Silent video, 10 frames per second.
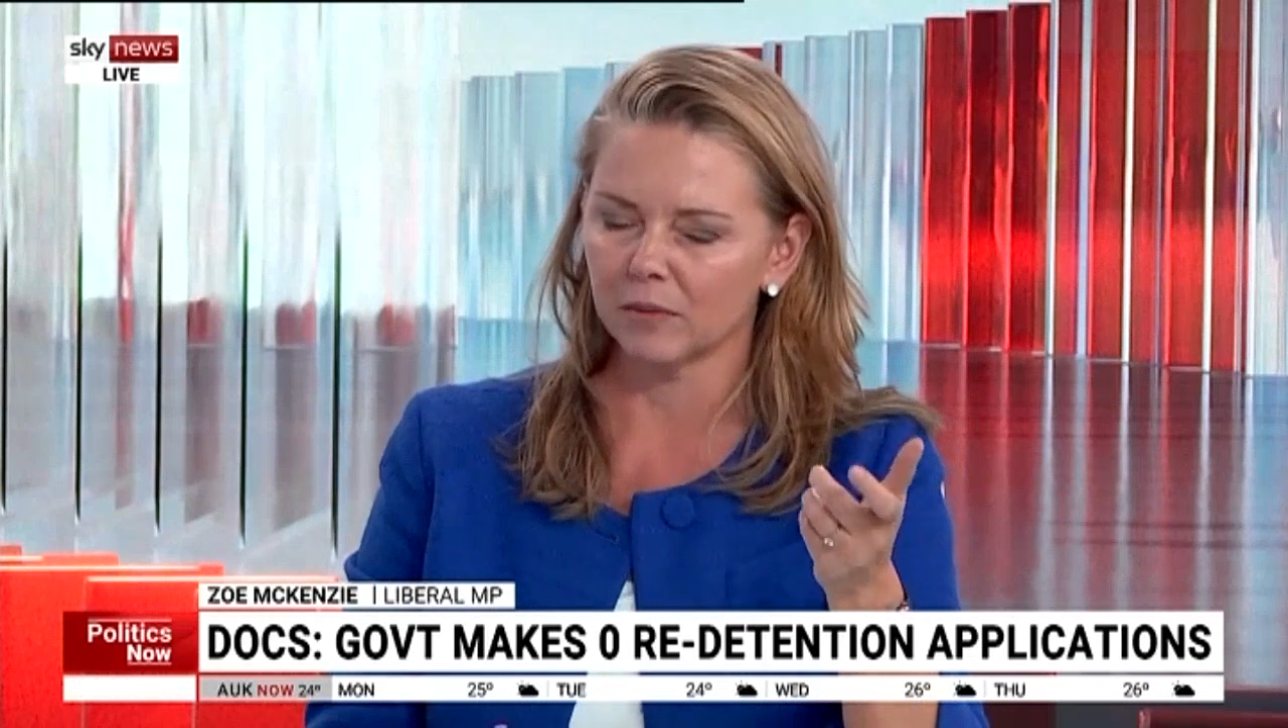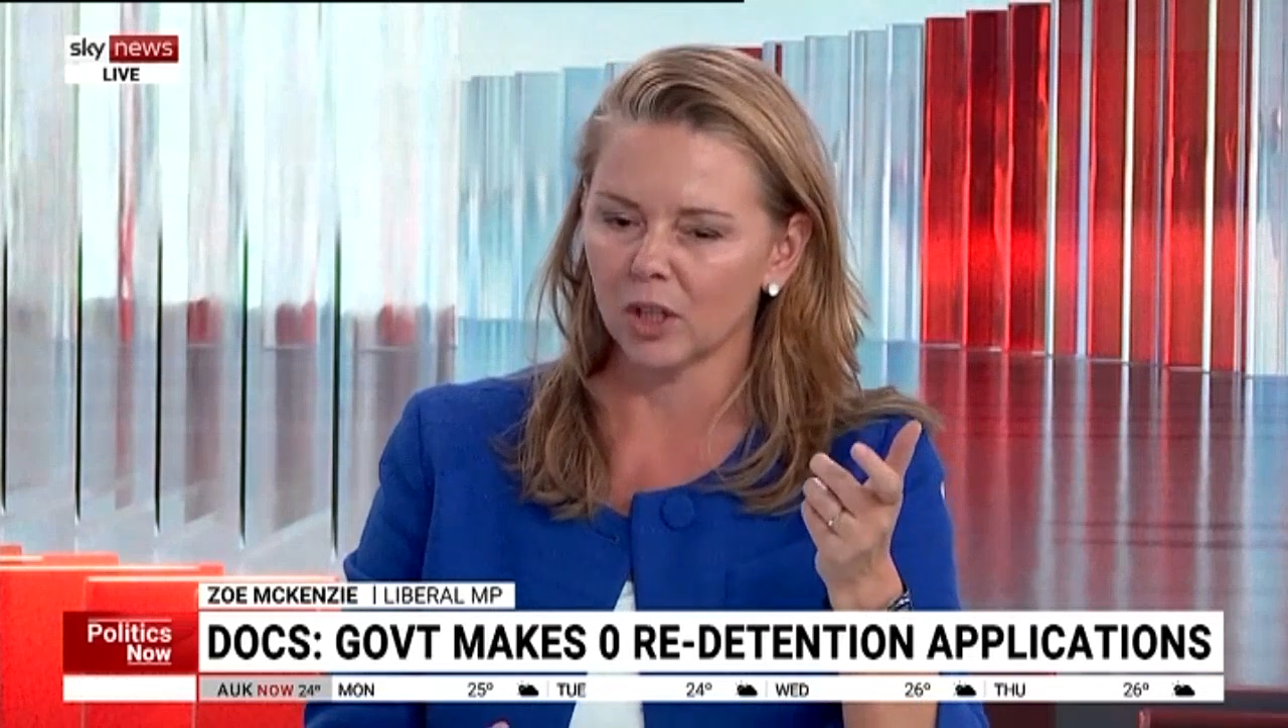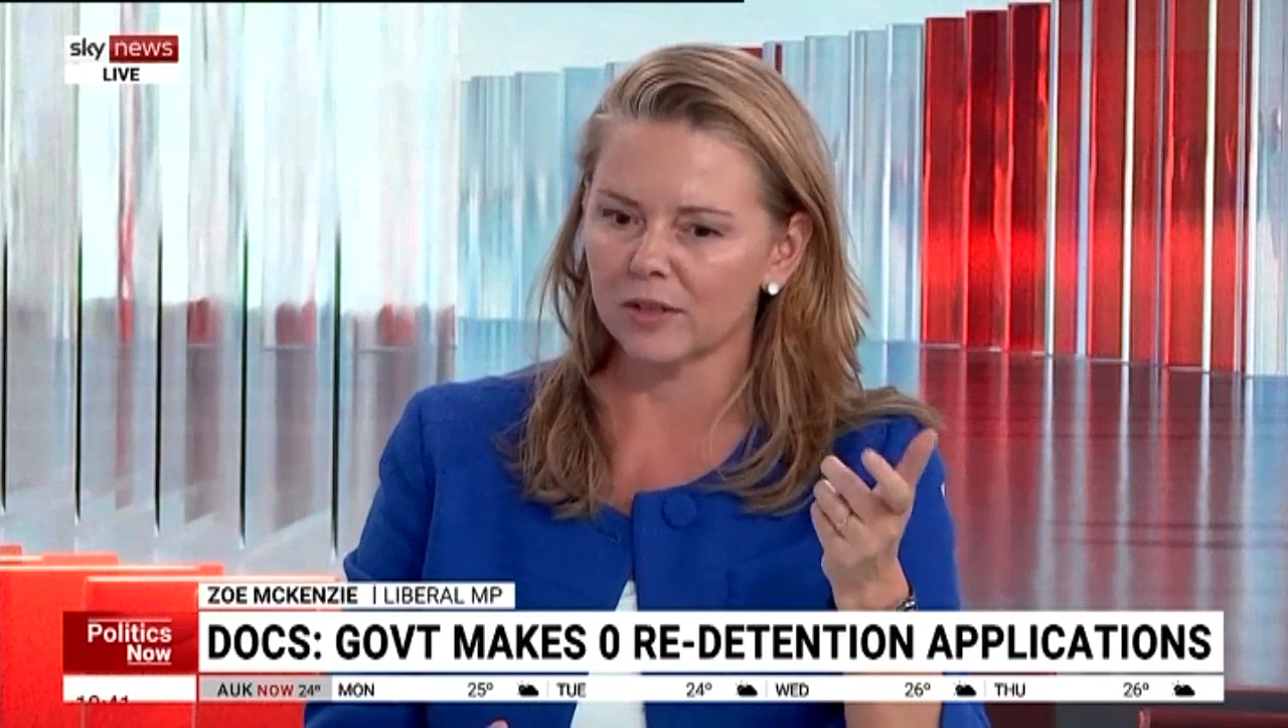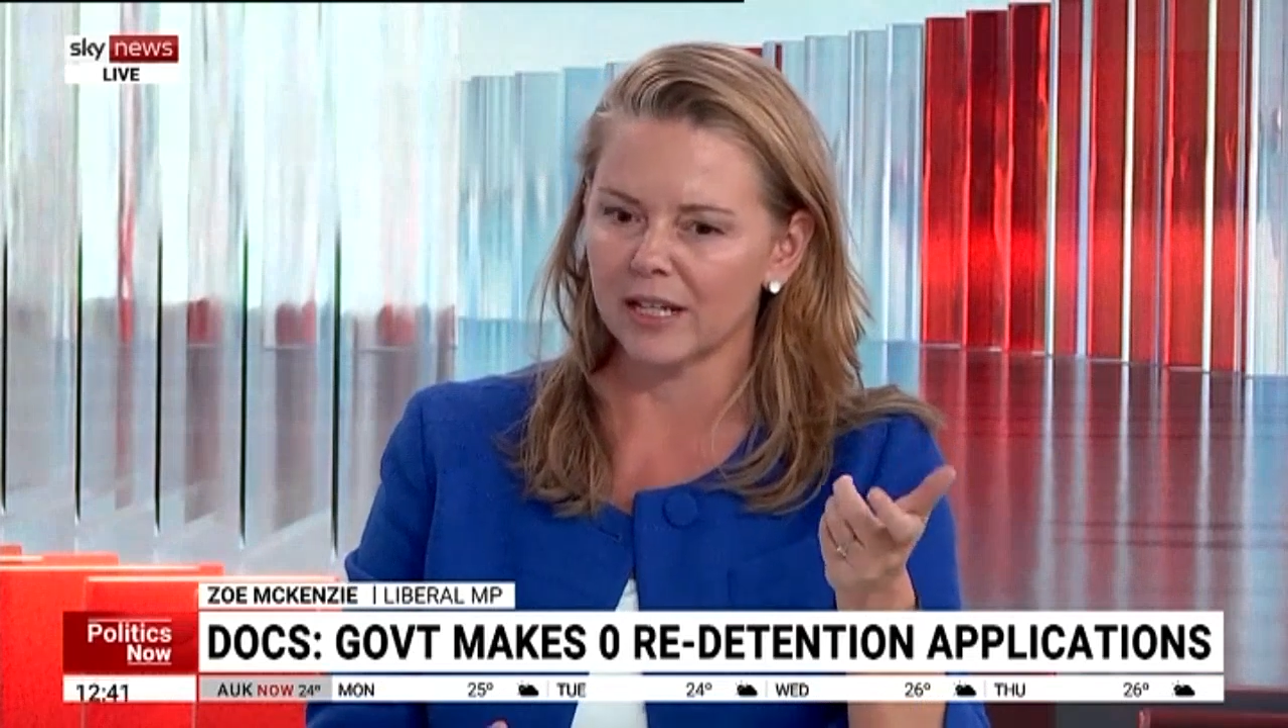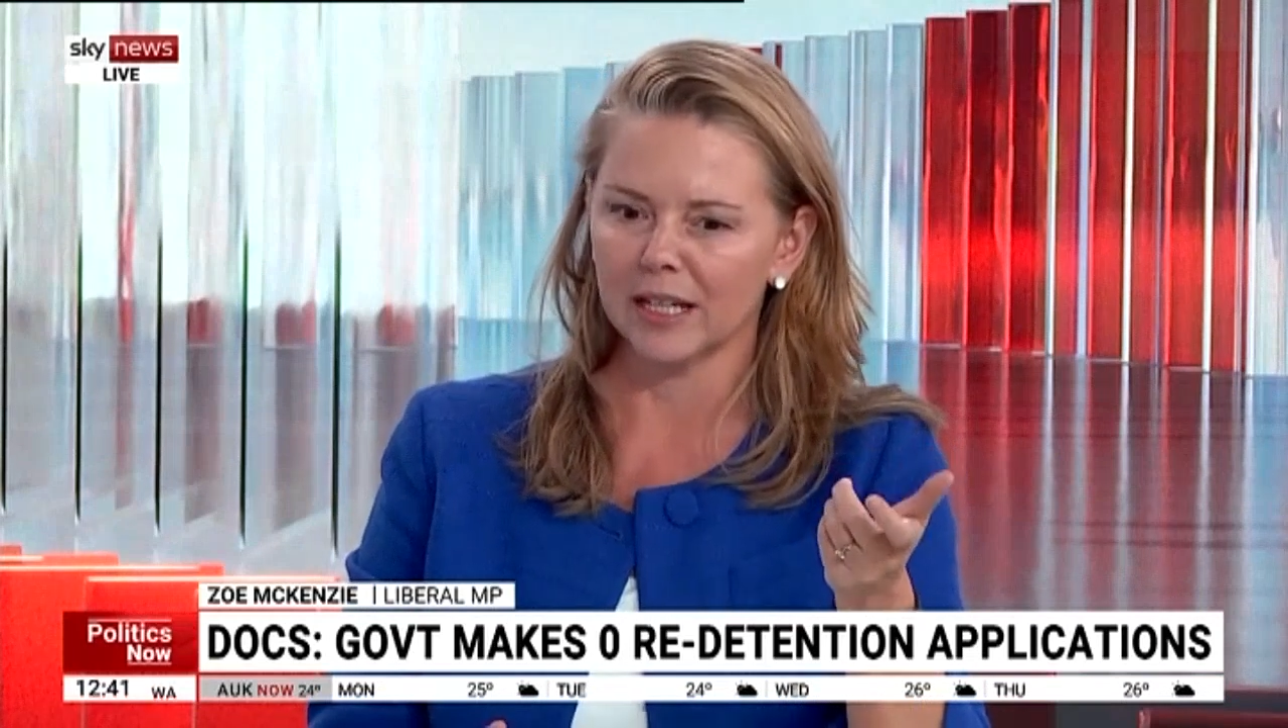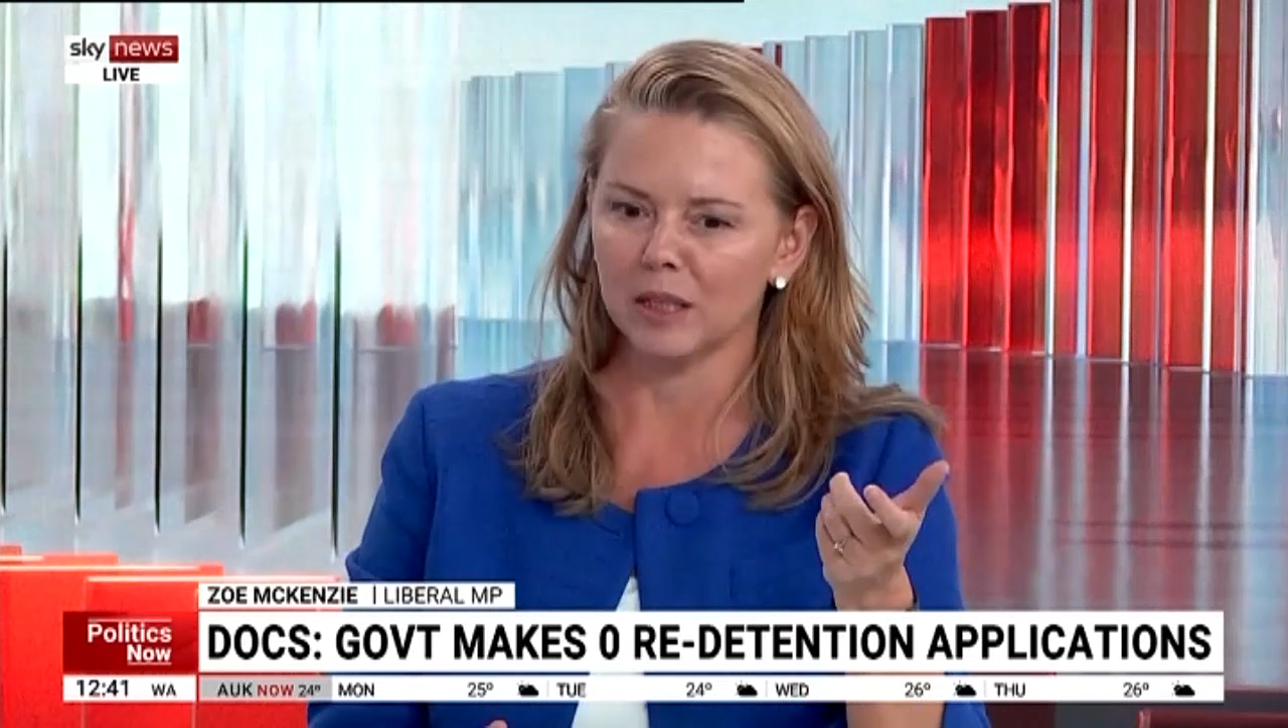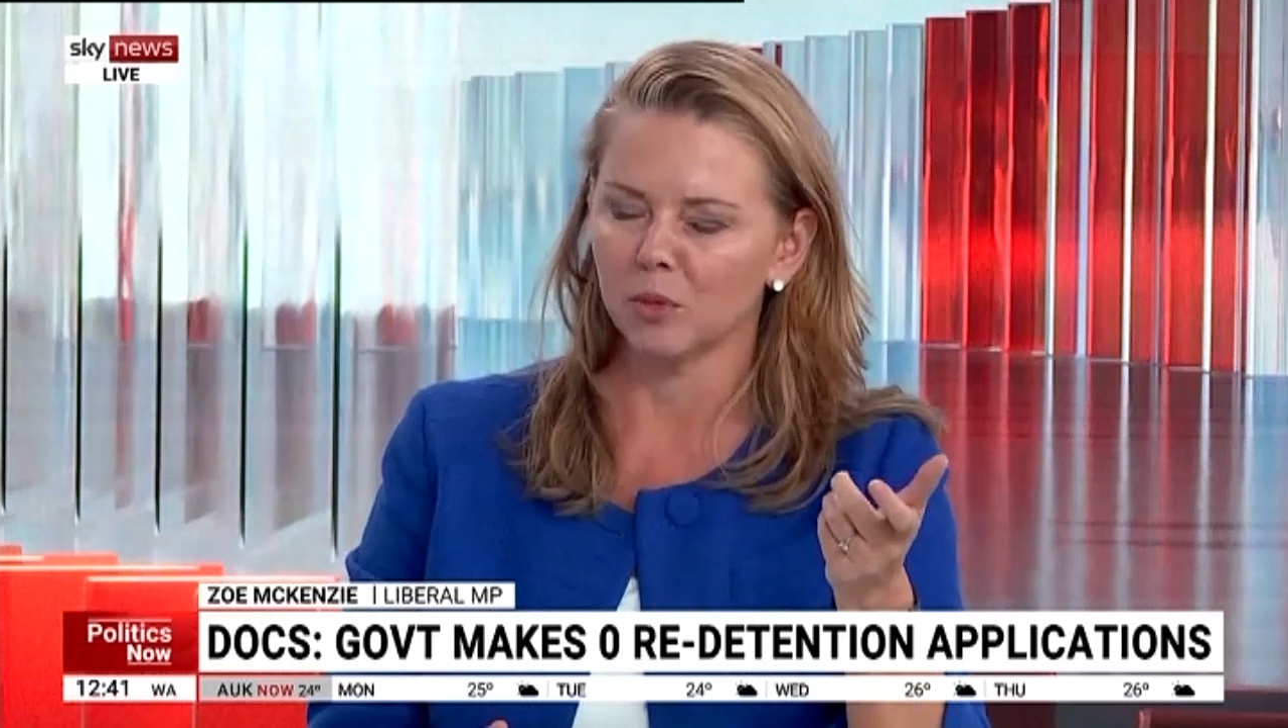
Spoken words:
lockdown in